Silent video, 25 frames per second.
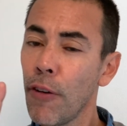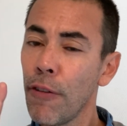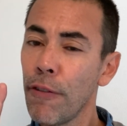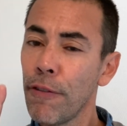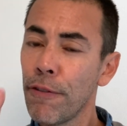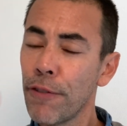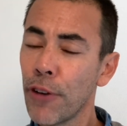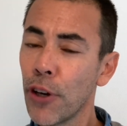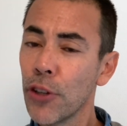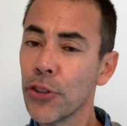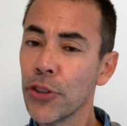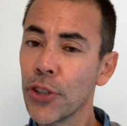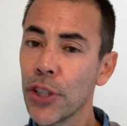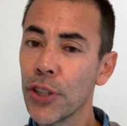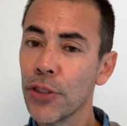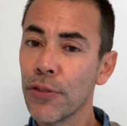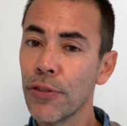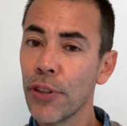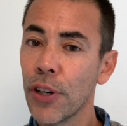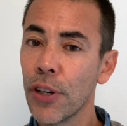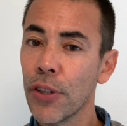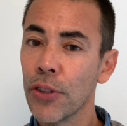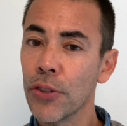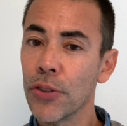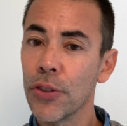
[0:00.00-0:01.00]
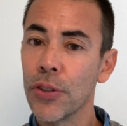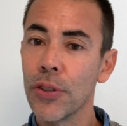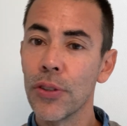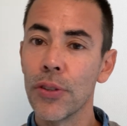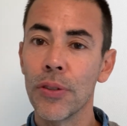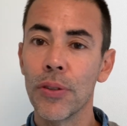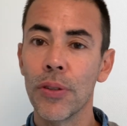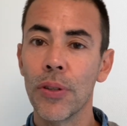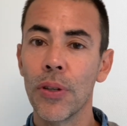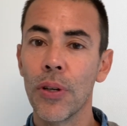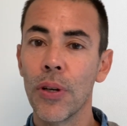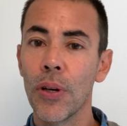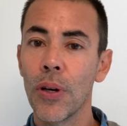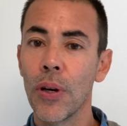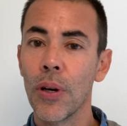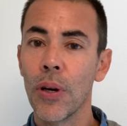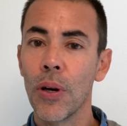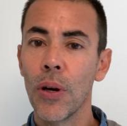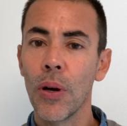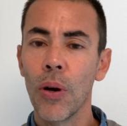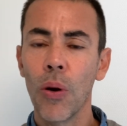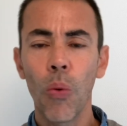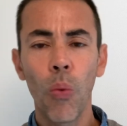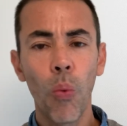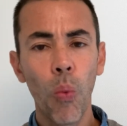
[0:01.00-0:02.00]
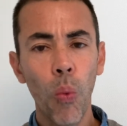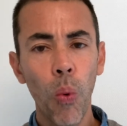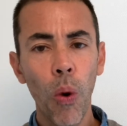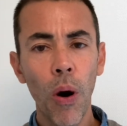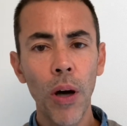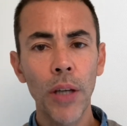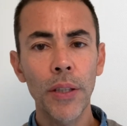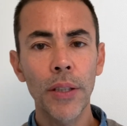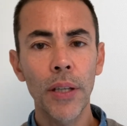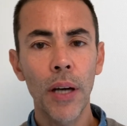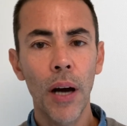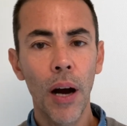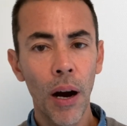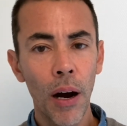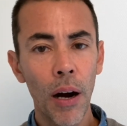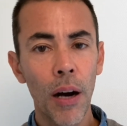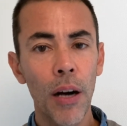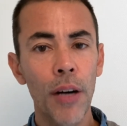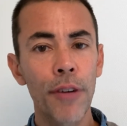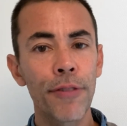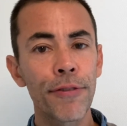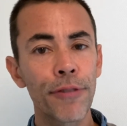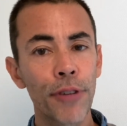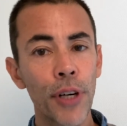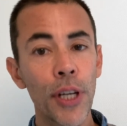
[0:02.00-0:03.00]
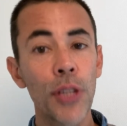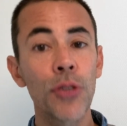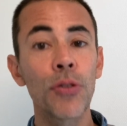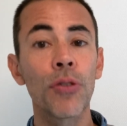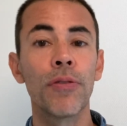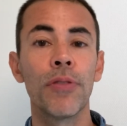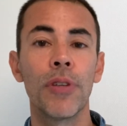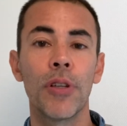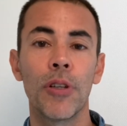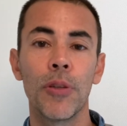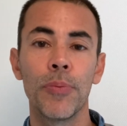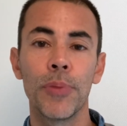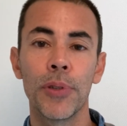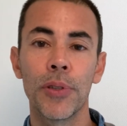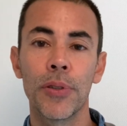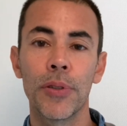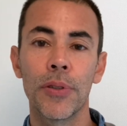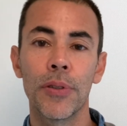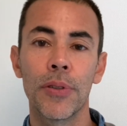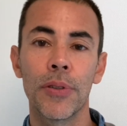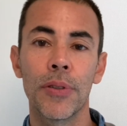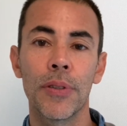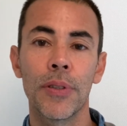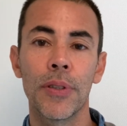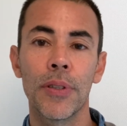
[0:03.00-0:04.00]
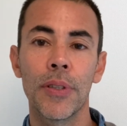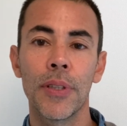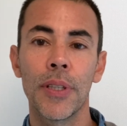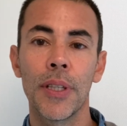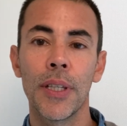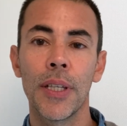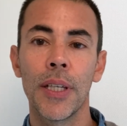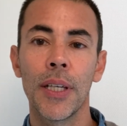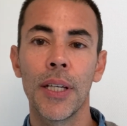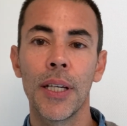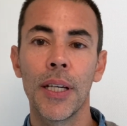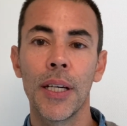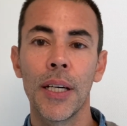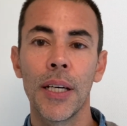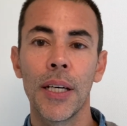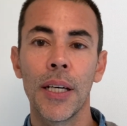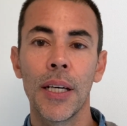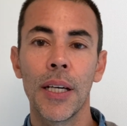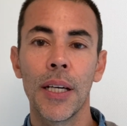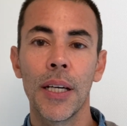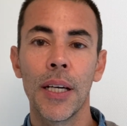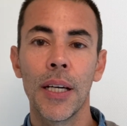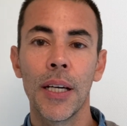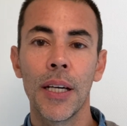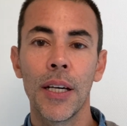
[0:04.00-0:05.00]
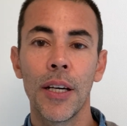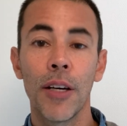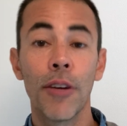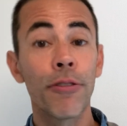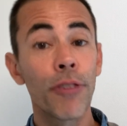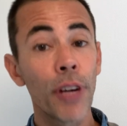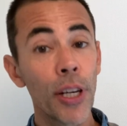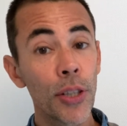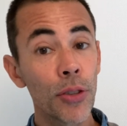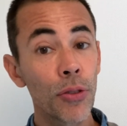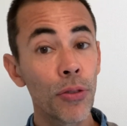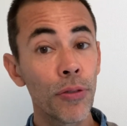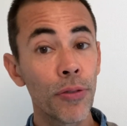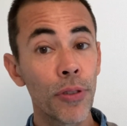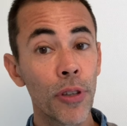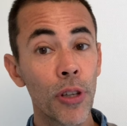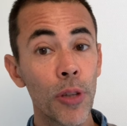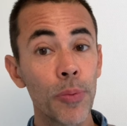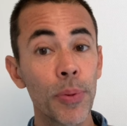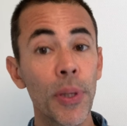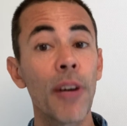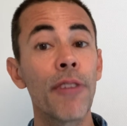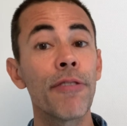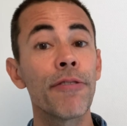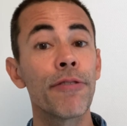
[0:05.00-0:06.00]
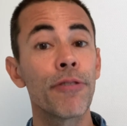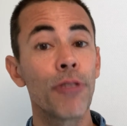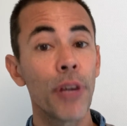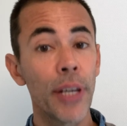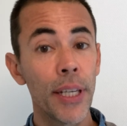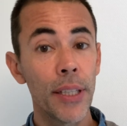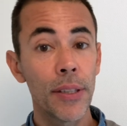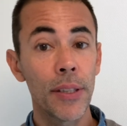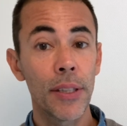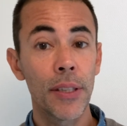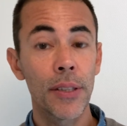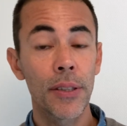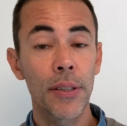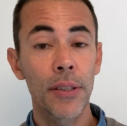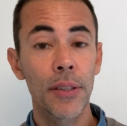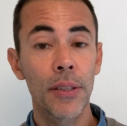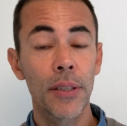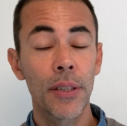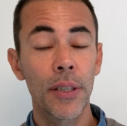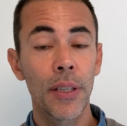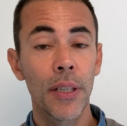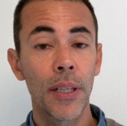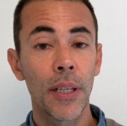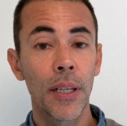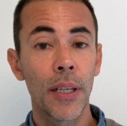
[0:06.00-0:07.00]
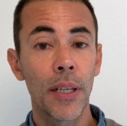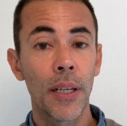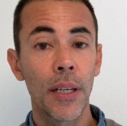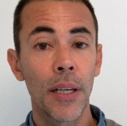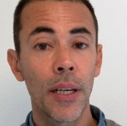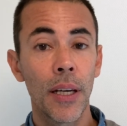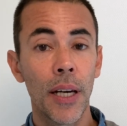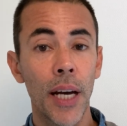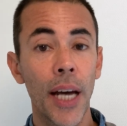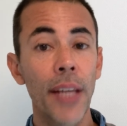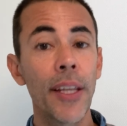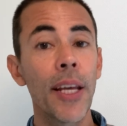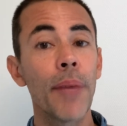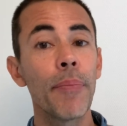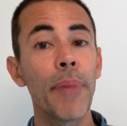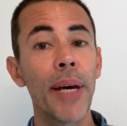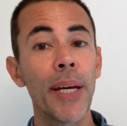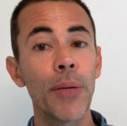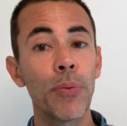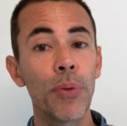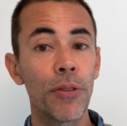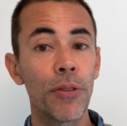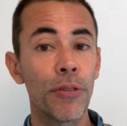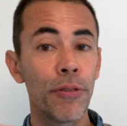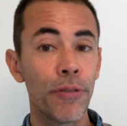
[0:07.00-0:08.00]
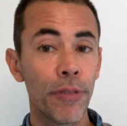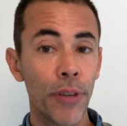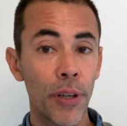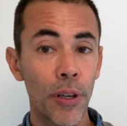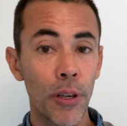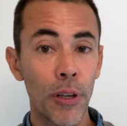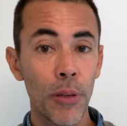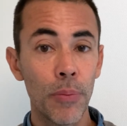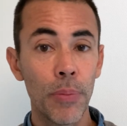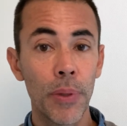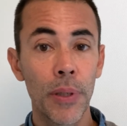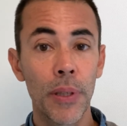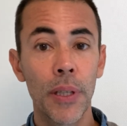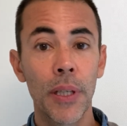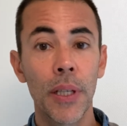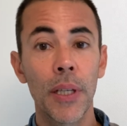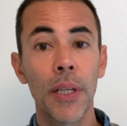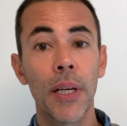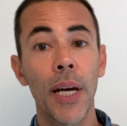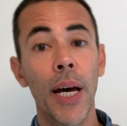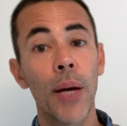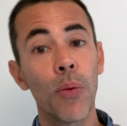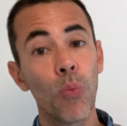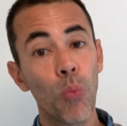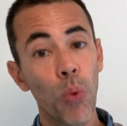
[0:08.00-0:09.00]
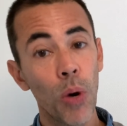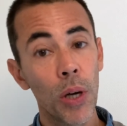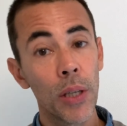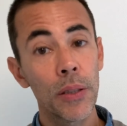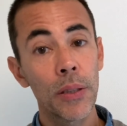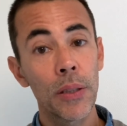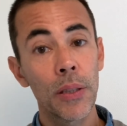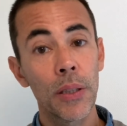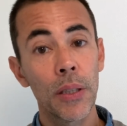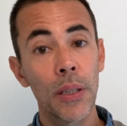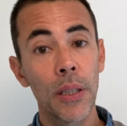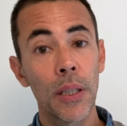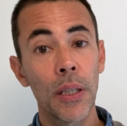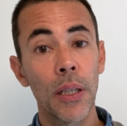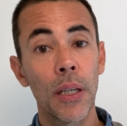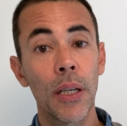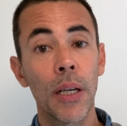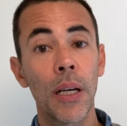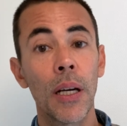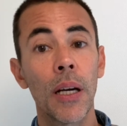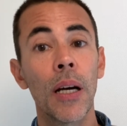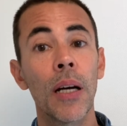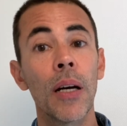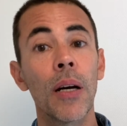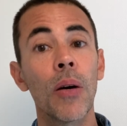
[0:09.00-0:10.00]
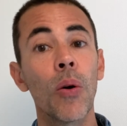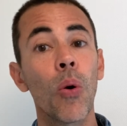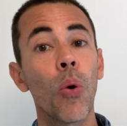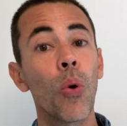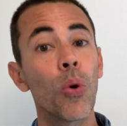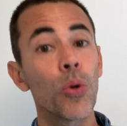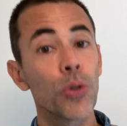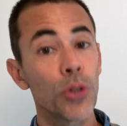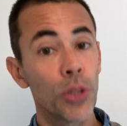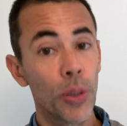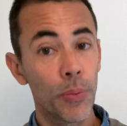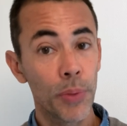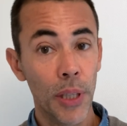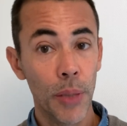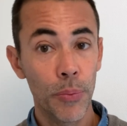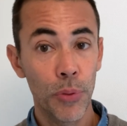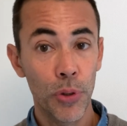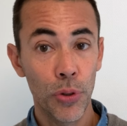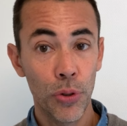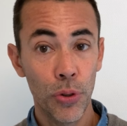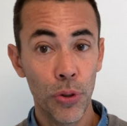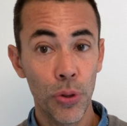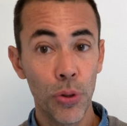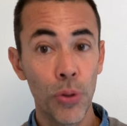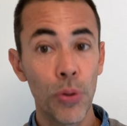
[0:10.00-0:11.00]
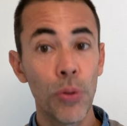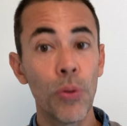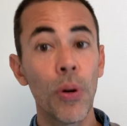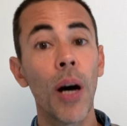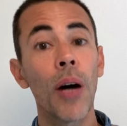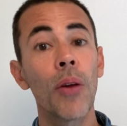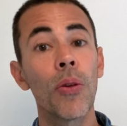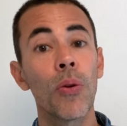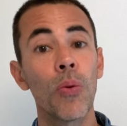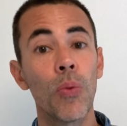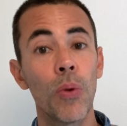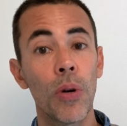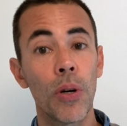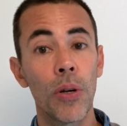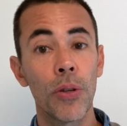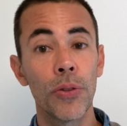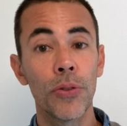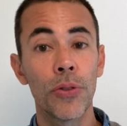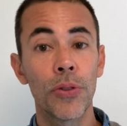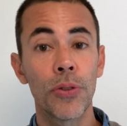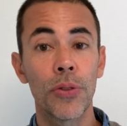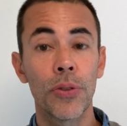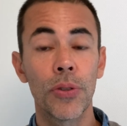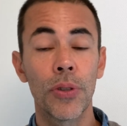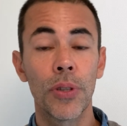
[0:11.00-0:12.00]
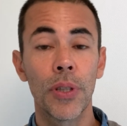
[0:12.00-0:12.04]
First things first, what are phrasal verbs? Phrasal verbs are phrases, and they're made verb and one or sometimes 2 other words.